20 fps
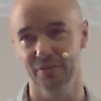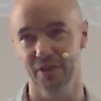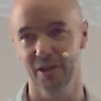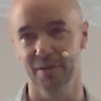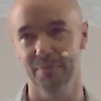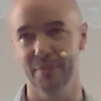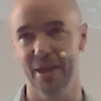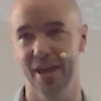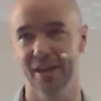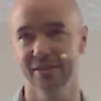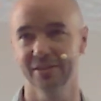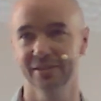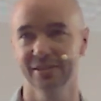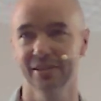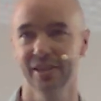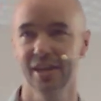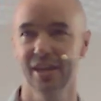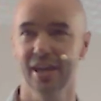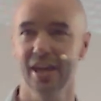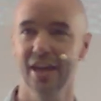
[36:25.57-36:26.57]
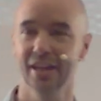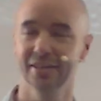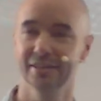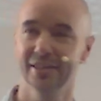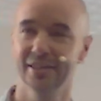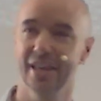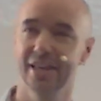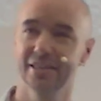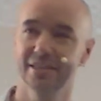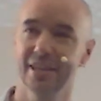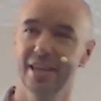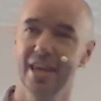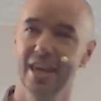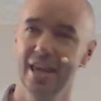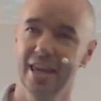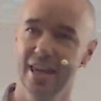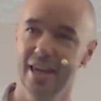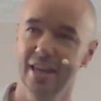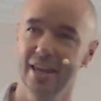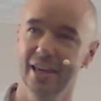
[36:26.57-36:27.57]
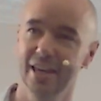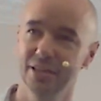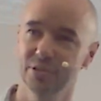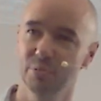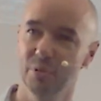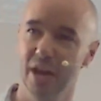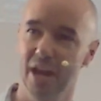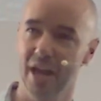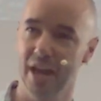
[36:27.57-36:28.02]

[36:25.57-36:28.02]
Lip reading: of our mess and says, here is